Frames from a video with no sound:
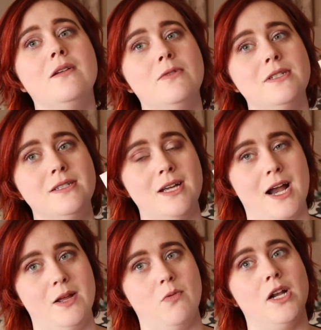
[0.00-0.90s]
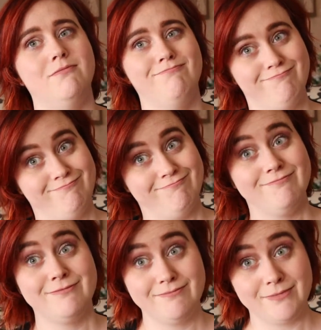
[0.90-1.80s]
it was a tiny one.
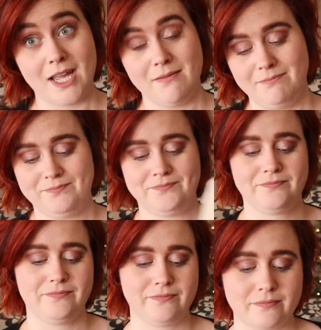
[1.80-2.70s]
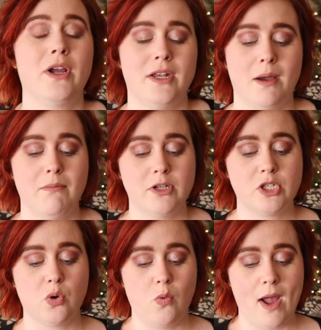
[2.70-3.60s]
Okay? Book number
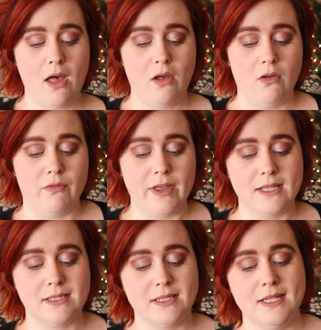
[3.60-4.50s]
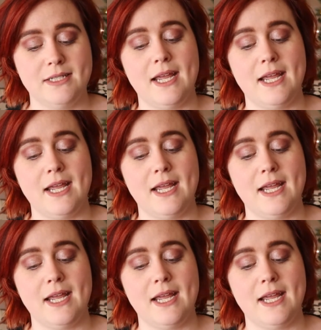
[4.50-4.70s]
12 is the